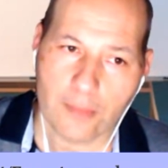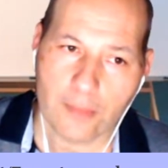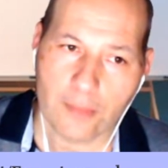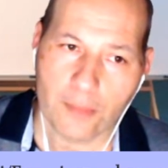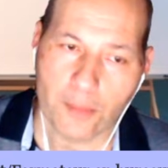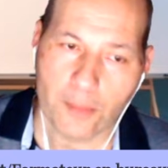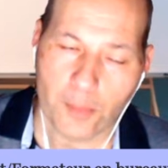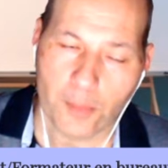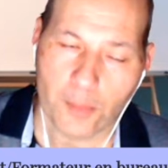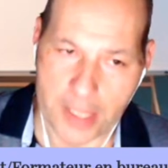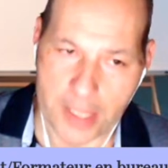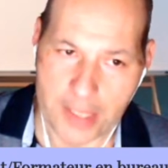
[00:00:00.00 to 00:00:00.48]

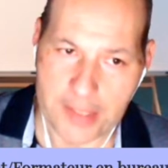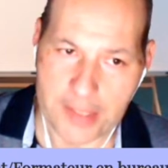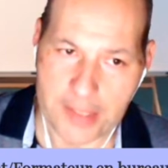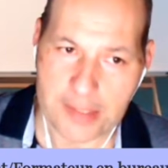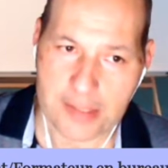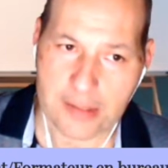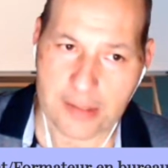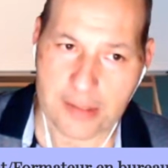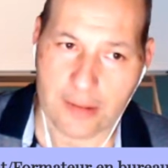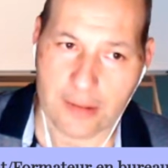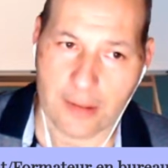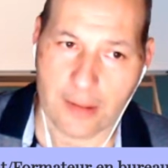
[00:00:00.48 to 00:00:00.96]

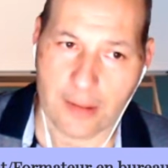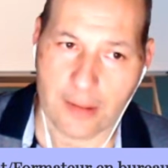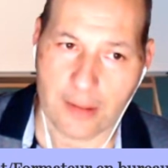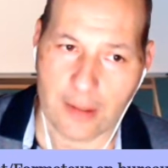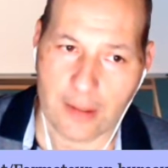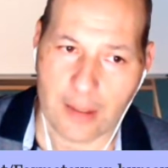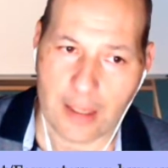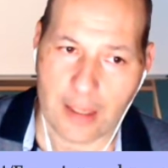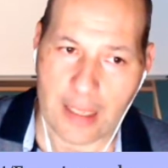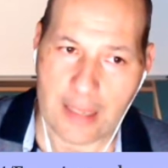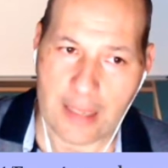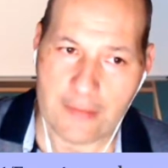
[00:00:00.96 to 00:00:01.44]
place,
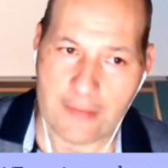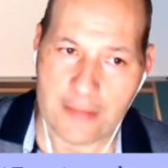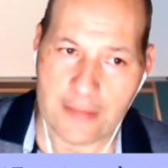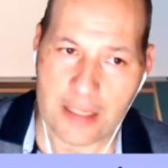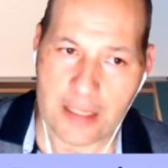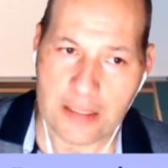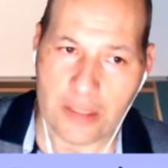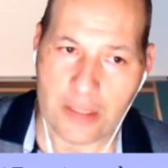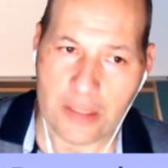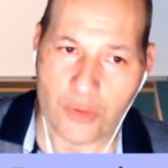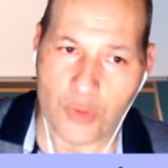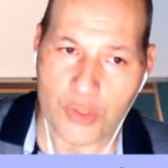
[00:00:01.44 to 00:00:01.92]
and
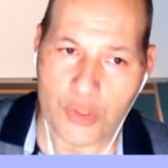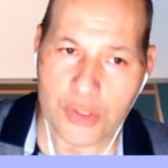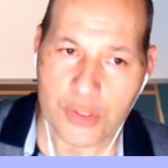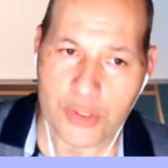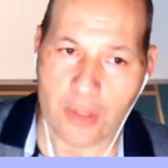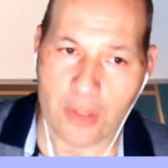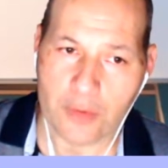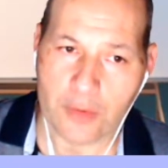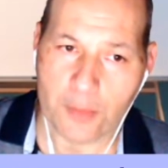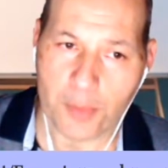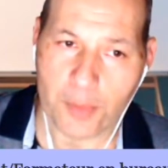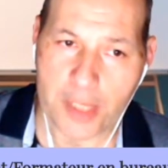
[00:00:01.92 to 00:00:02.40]
then on the
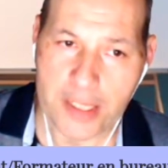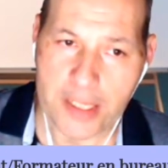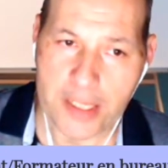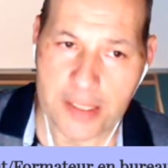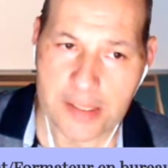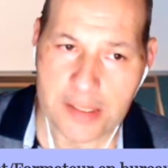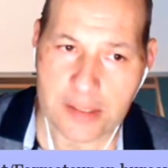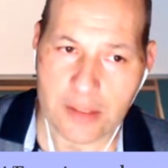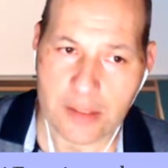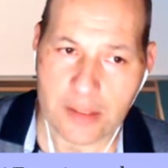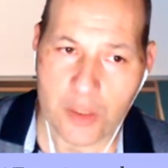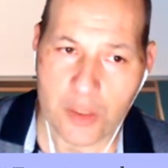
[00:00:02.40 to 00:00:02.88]
second
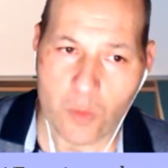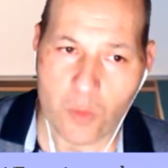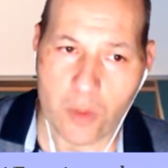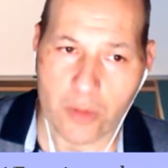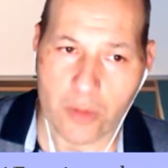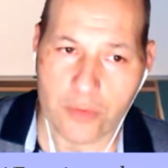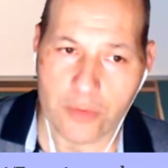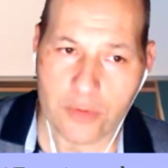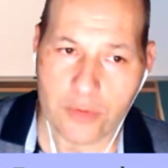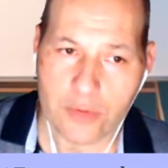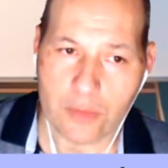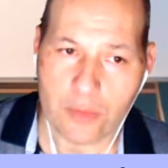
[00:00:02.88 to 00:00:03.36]
place, you
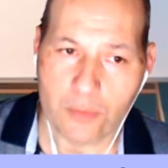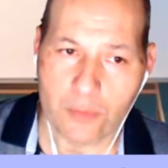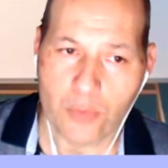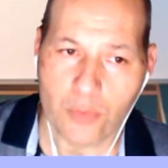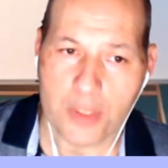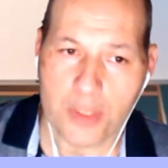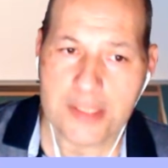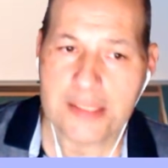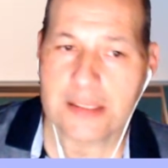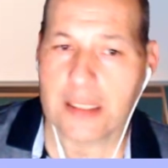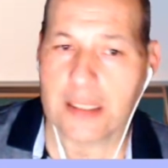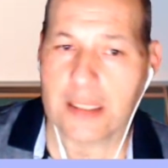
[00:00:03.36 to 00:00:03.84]
want boîte
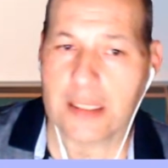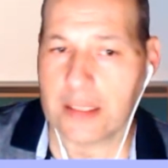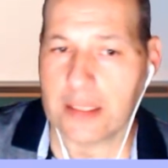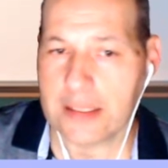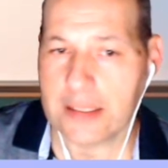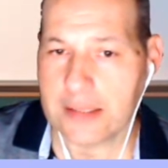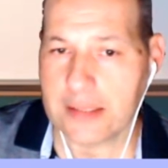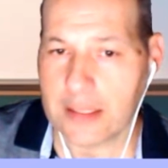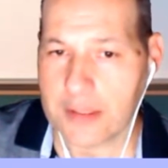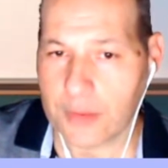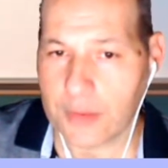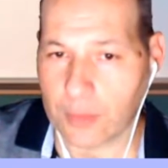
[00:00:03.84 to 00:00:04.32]

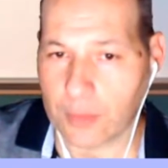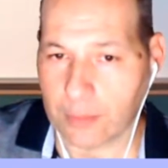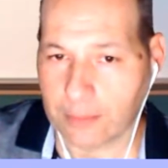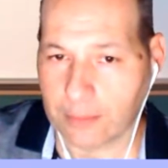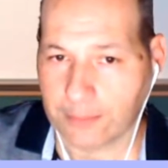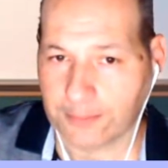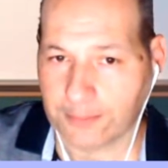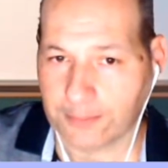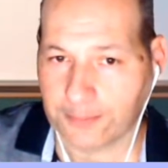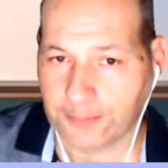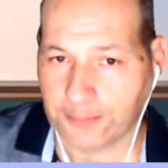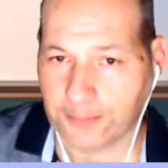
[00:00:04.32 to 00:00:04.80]
stérilisation.
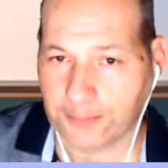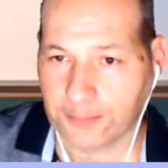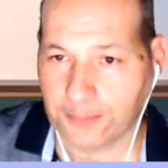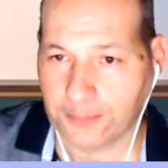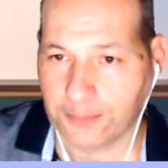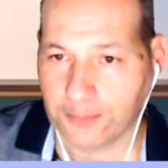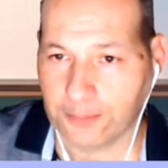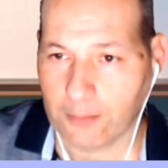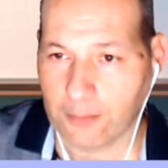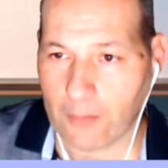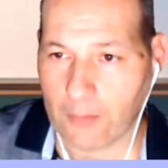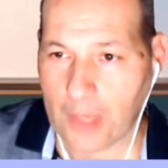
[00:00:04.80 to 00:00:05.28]

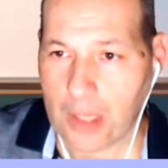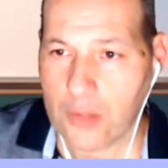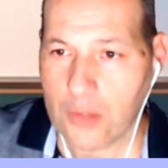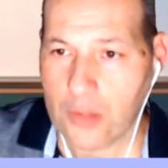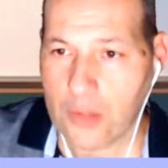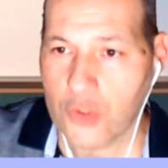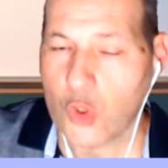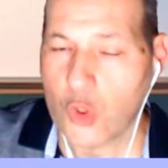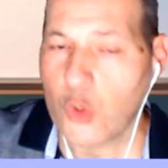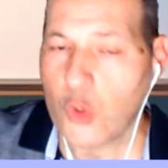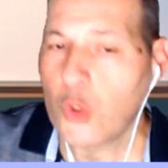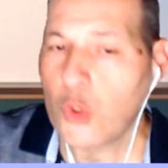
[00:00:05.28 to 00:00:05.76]

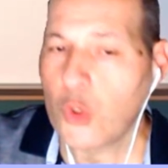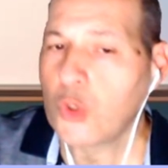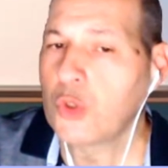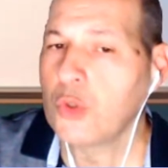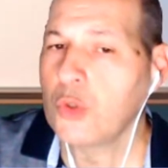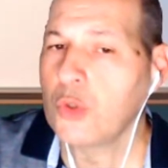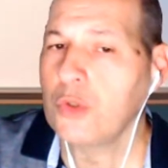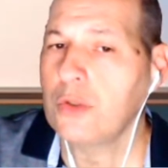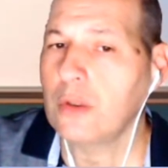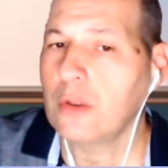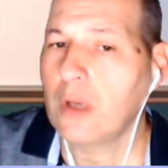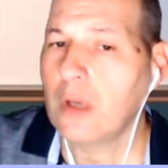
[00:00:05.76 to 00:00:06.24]
So you
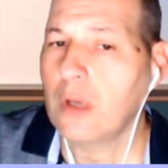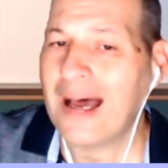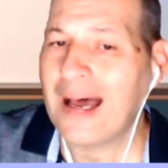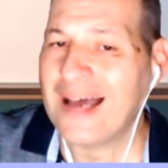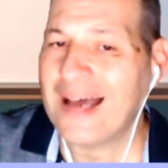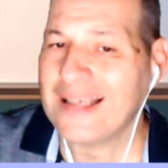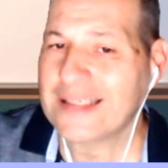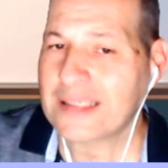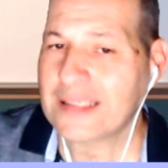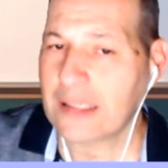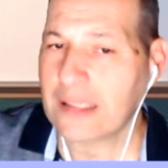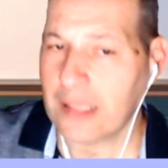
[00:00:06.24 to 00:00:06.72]
could
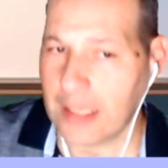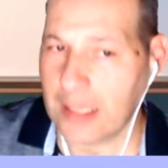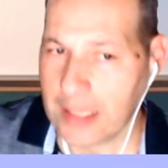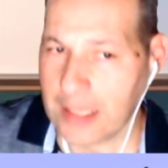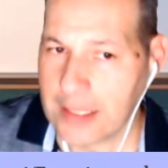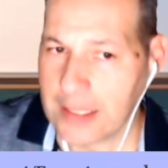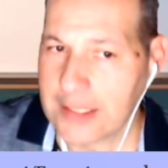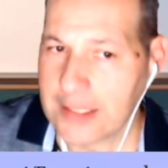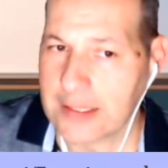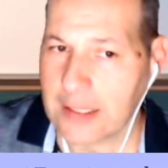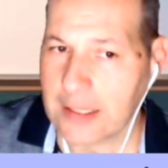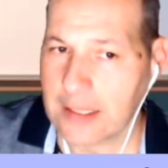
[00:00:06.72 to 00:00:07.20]
ask
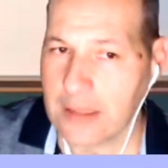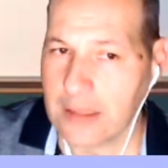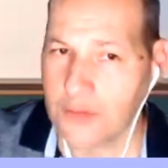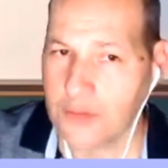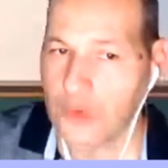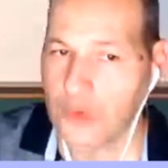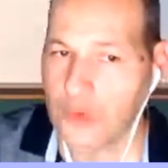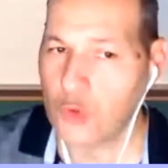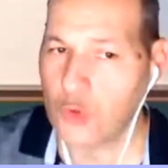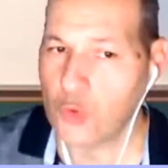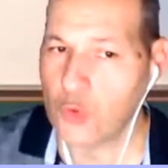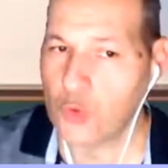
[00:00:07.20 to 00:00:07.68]
Excel
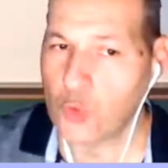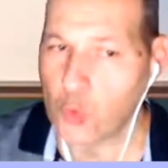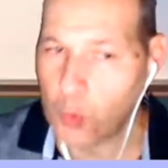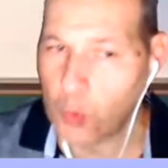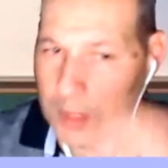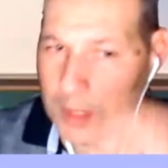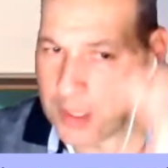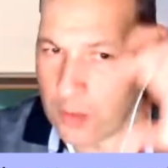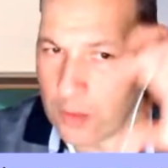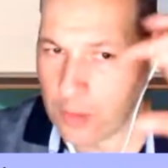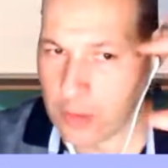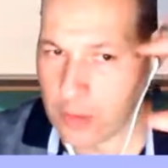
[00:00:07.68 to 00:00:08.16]
to
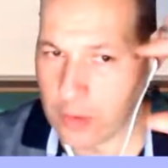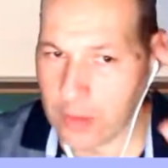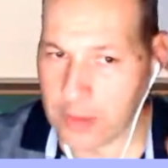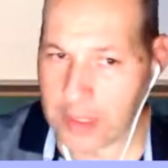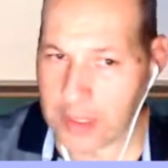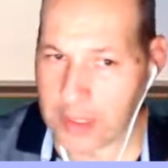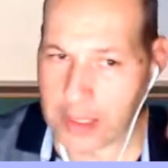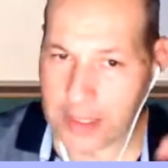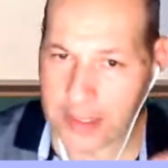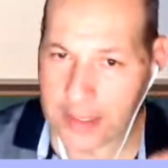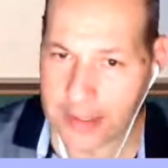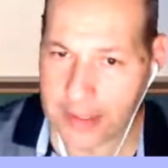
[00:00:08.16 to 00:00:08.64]

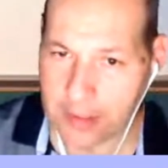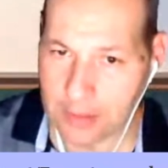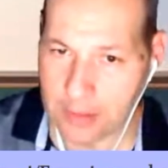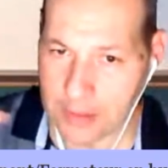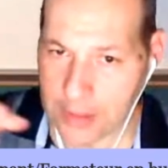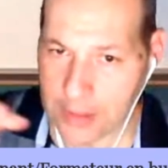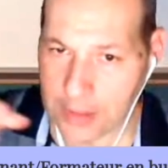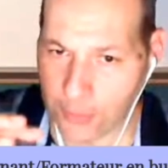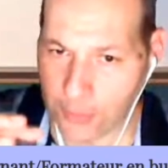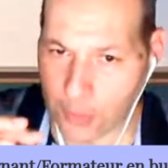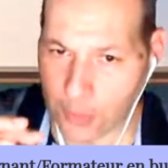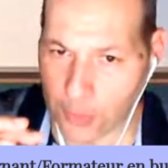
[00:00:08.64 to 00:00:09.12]
reorganize in
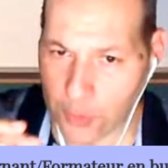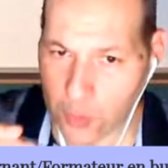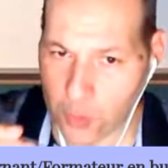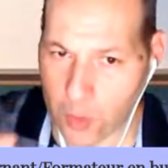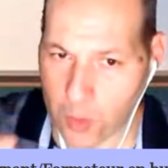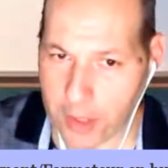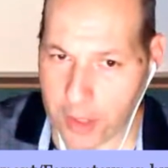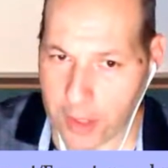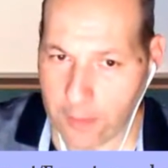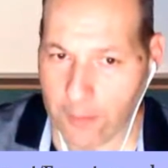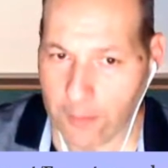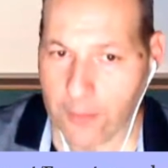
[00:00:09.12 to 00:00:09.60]
different
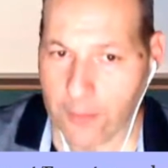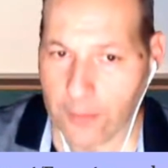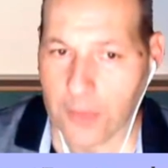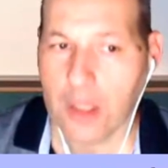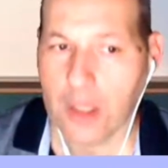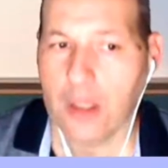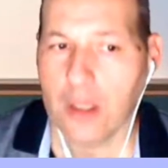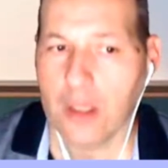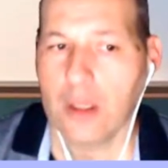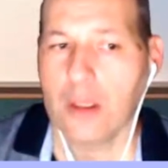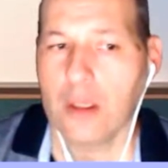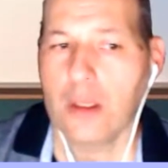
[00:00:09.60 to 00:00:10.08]
way.
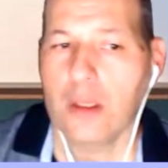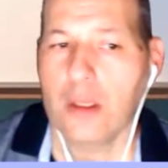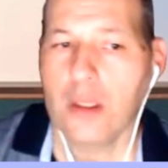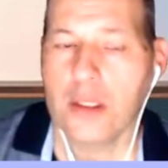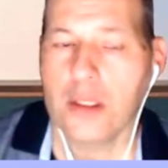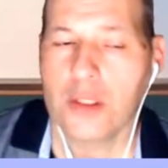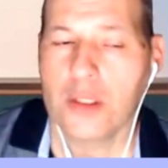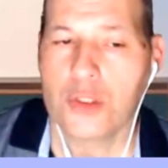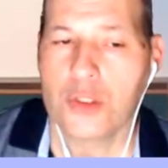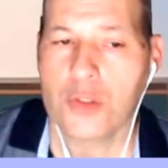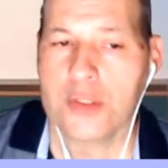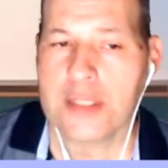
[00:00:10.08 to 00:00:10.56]

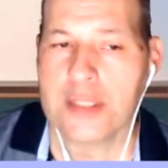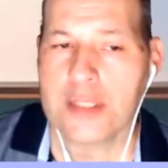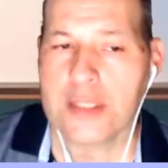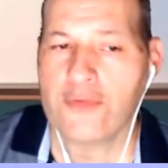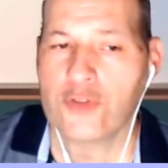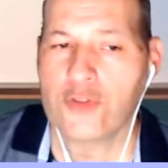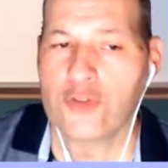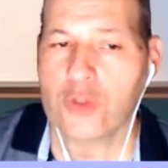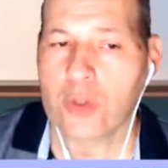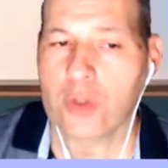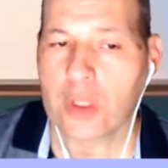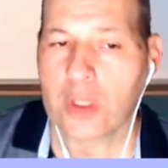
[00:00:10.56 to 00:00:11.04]
You just have
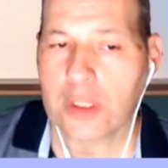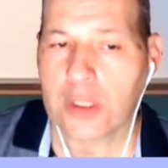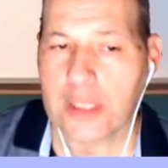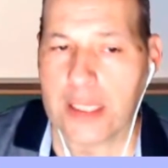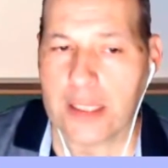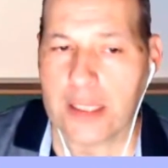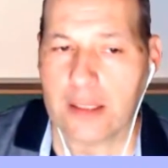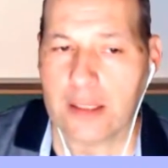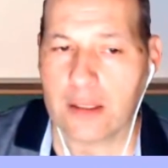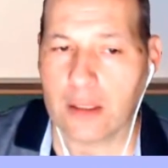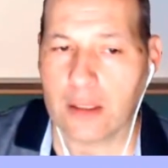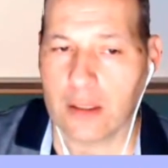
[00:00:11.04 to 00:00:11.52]
to
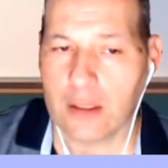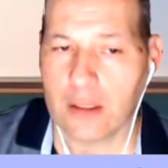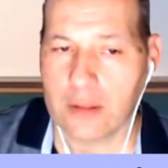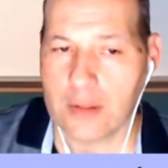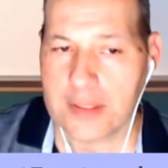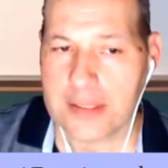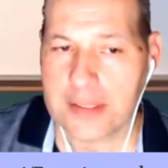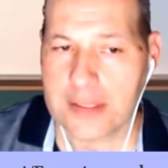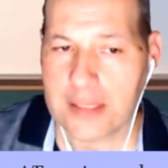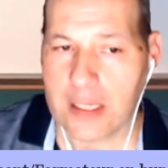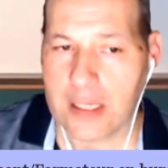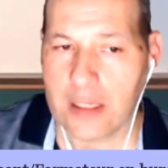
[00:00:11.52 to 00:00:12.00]
click on the
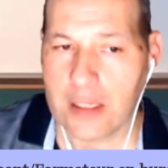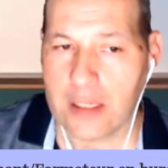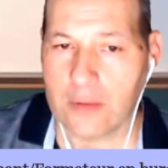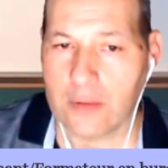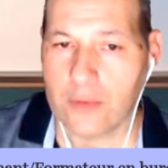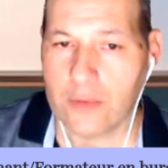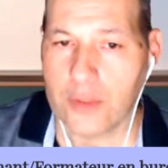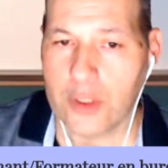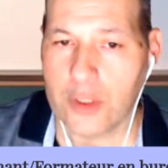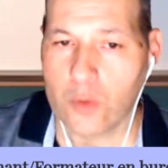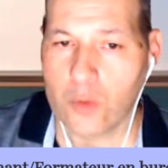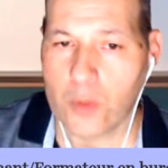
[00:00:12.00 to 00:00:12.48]
cell
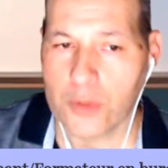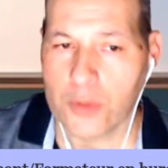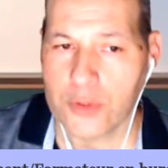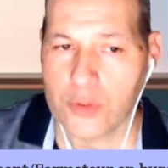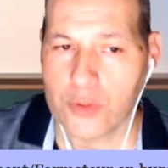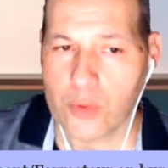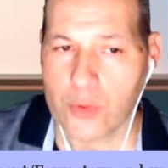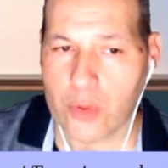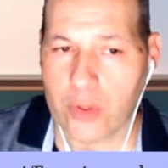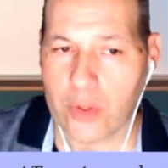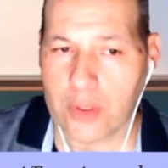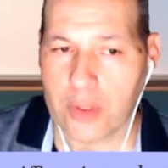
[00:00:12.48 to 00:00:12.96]
you want
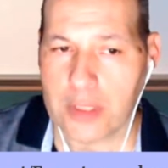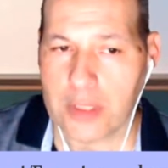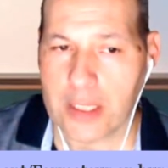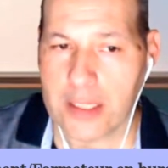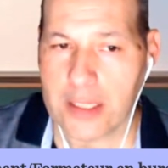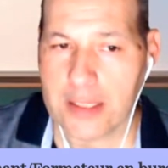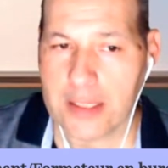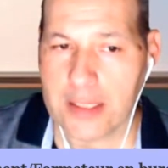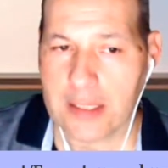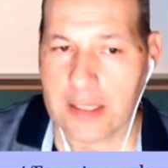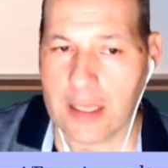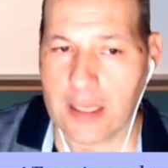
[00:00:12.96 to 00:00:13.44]
to
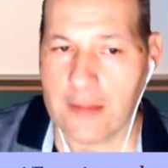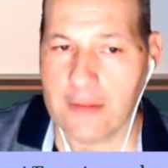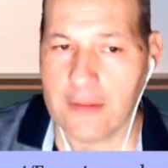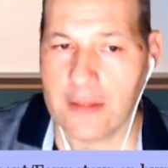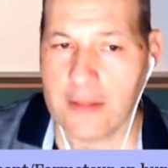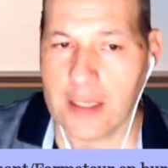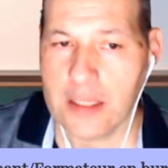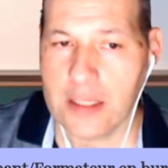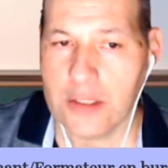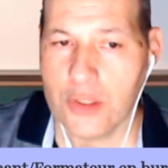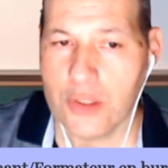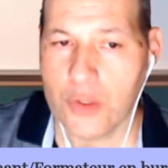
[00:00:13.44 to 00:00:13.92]
organize, and
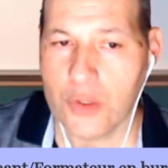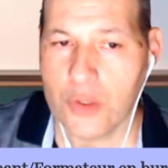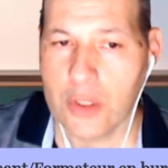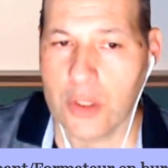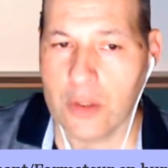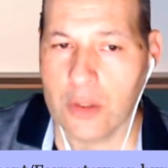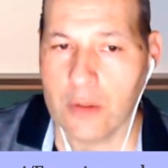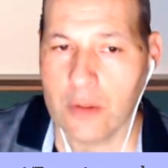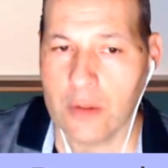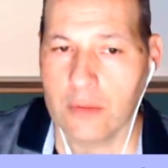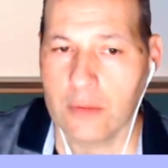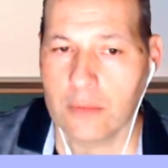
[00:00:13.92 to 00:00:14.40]
then you
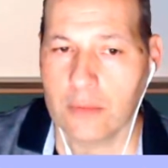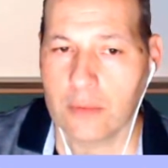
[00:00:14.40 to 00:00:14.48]
go